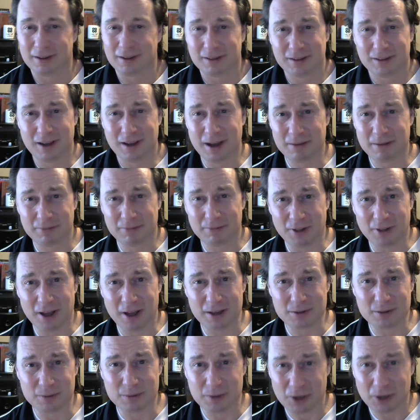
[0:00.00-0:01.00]
Time
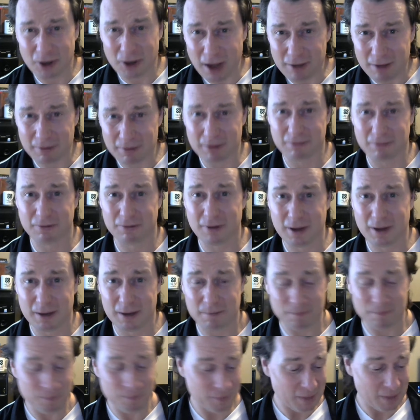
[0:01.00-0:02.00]
flies when you're having
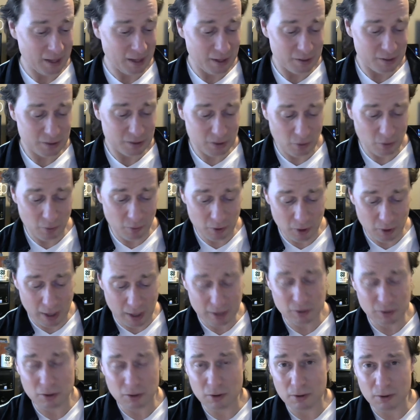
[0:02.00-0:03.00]
fun. So what do I
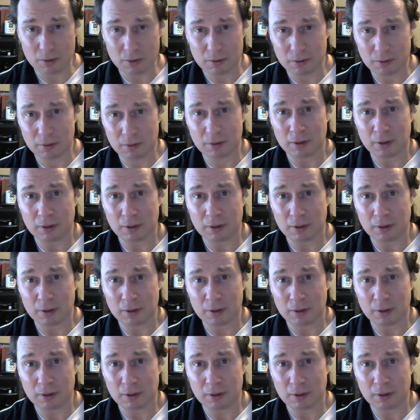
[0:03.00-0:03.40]
do